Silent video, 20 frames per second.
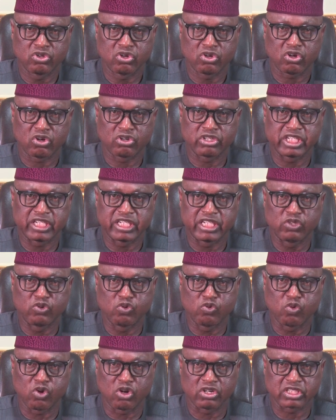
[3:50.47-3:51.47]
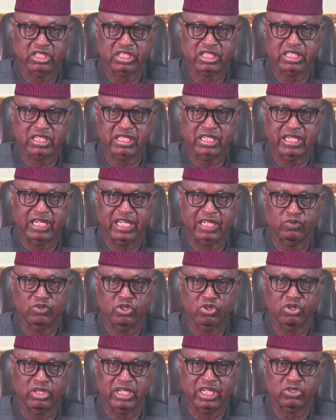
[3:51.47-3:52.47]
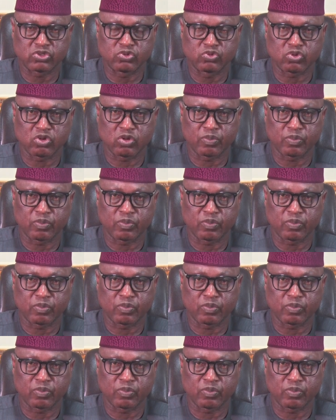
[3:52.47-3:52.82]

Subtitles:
on the new ones that we undertook